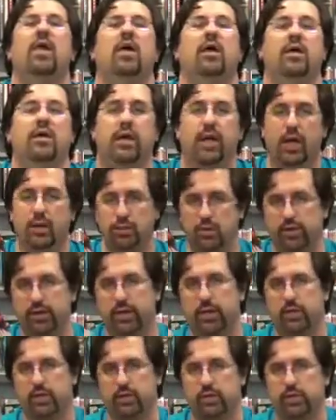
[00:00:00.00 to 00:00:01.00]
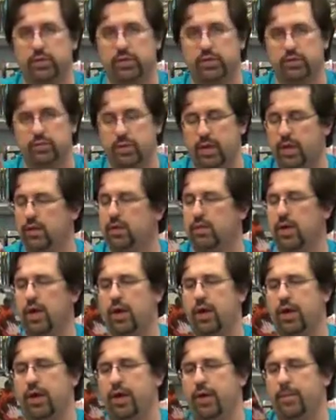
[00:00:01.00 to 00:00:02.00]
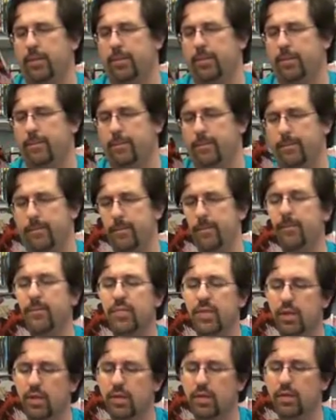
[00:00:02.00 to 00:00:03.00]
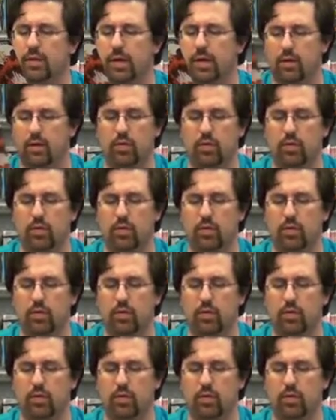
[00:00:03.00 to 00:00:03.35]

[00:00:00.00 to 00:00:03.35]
Yeah, I'm looking at you, Christian Bale. Yeah.